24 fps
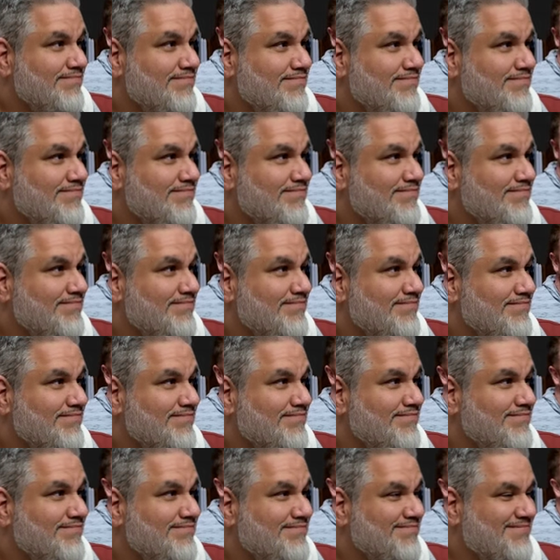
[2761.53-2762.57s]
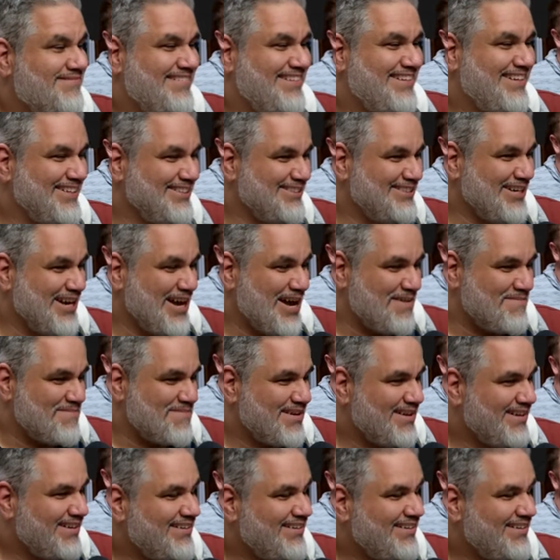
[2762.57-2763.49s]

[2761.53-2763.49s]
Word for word: Good job. Good job.